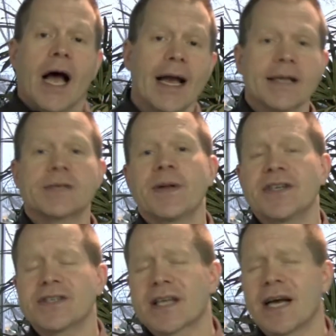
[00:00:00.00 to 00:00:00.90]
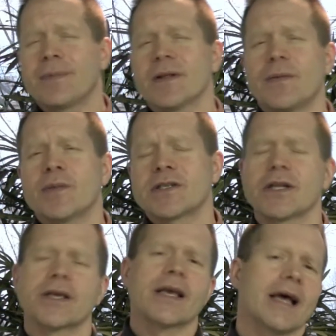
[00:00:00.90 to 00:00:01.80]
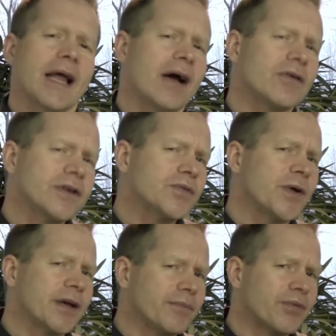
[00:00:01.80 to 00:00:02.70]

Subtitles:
I'm going to spend just a couple of moments looking at how it is we can